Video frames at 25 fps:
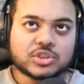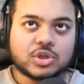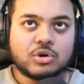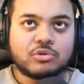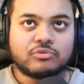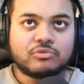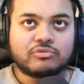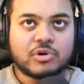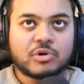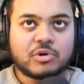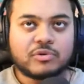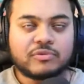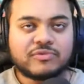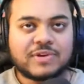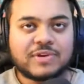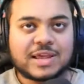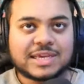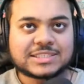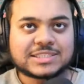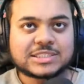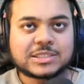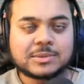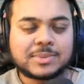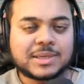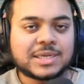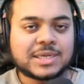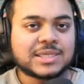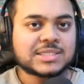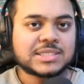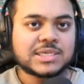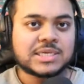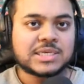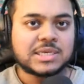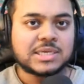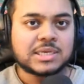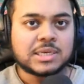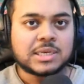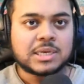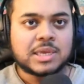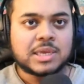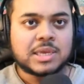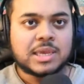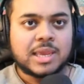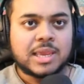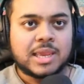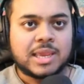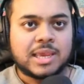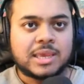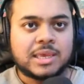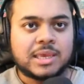flexibility
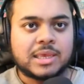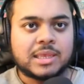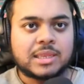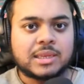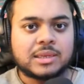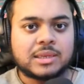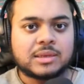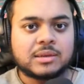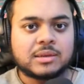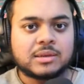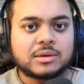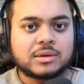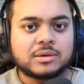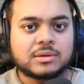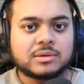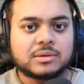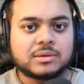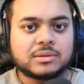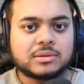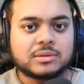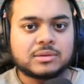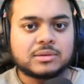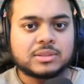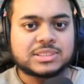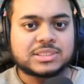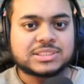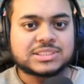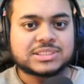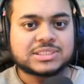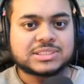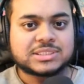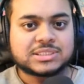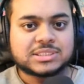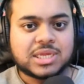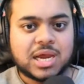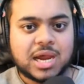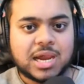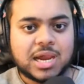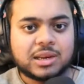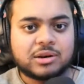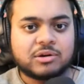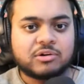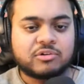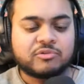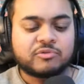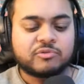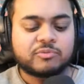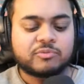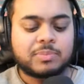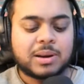in the style
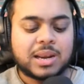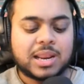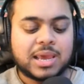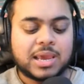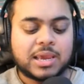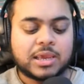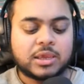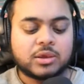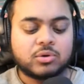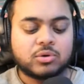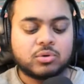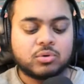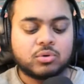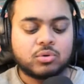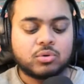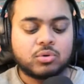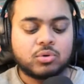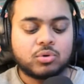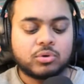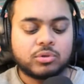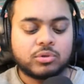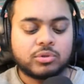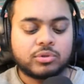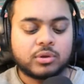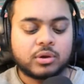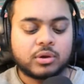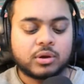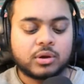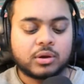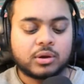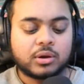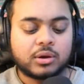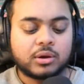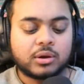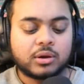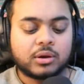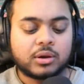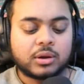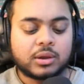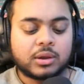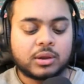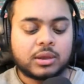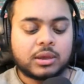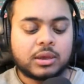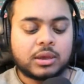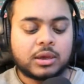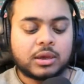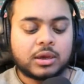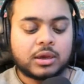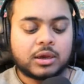of play or the
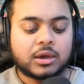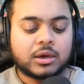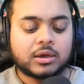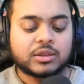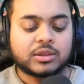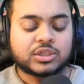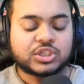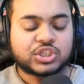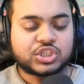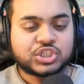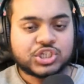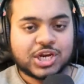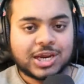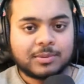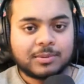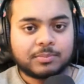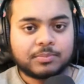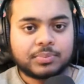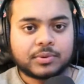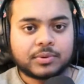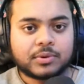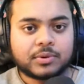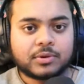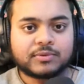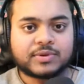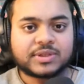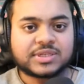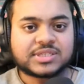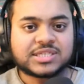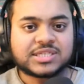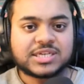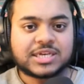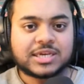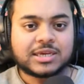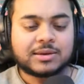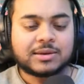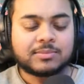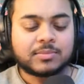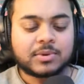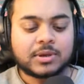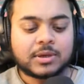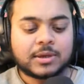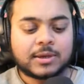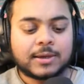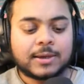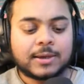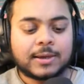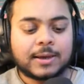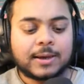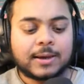shape of the team,
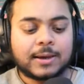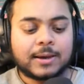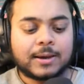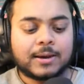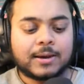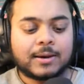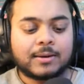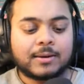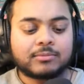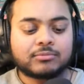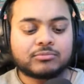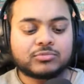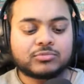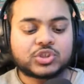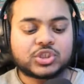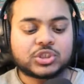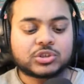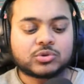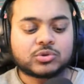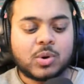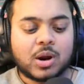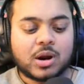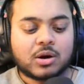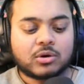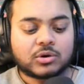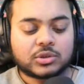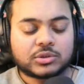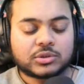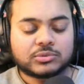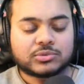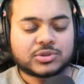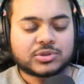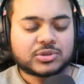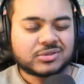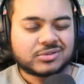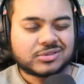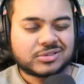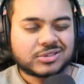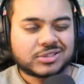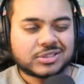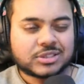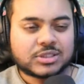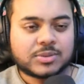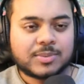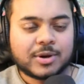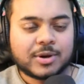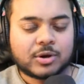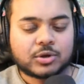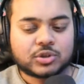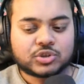which is which is a bit
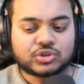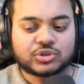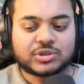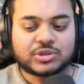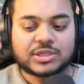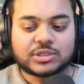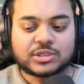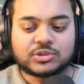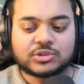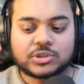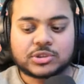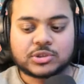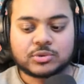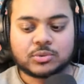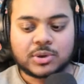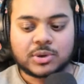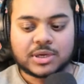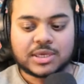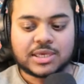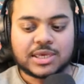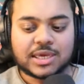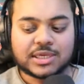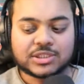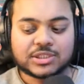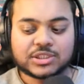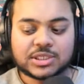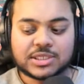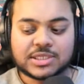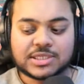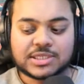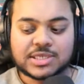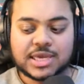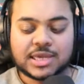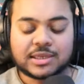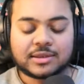contradictory to what he actually said.